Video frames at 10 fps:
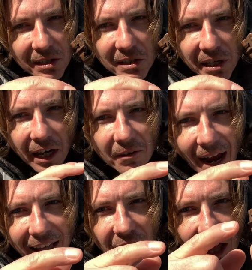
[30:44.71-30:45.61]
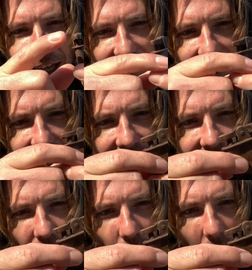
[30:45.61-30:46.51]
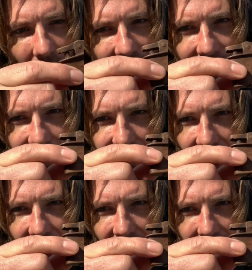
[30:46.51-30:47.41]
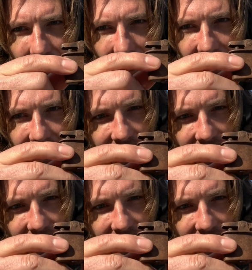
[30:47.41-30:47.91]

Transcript: cigarette lighter walking in the harbor.